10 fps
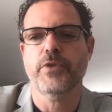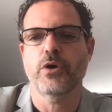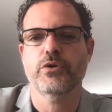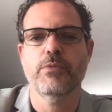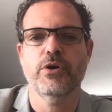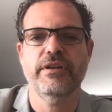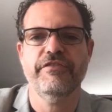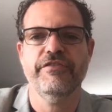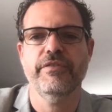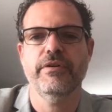automotive
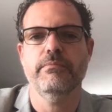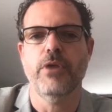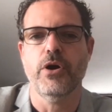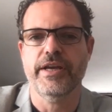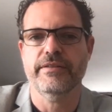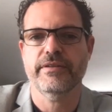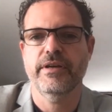market.